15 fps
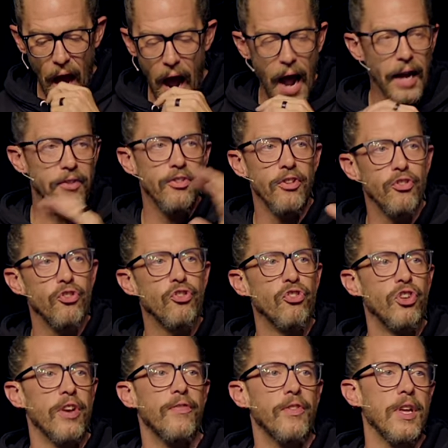I just
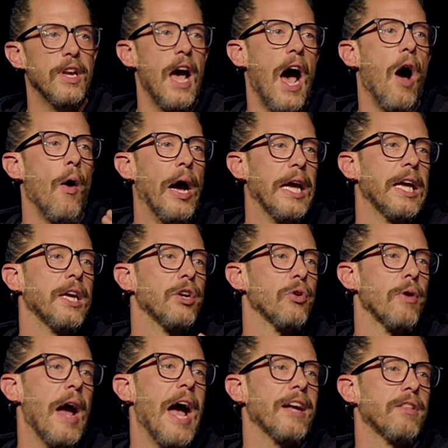shifted how I
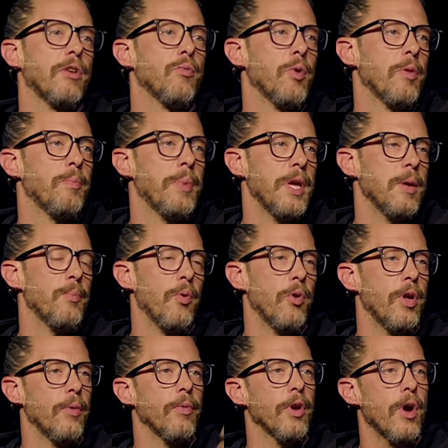interacted with
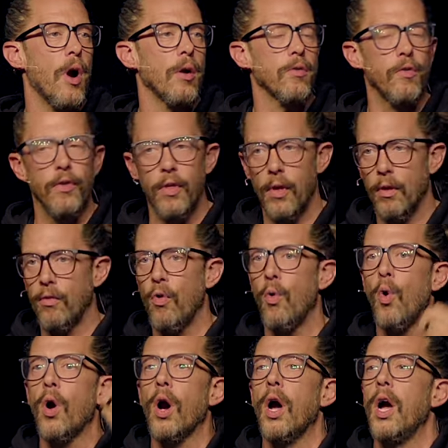people in regards to the
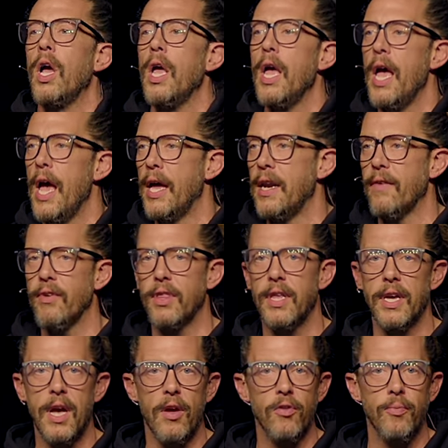Torah and
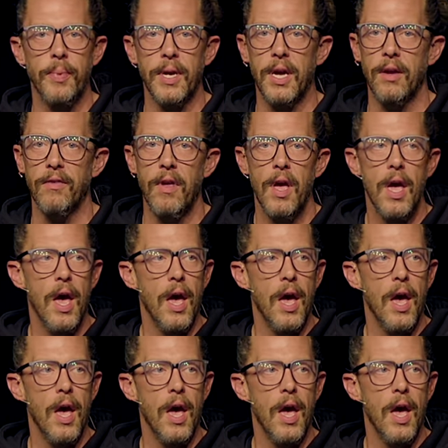everything else, because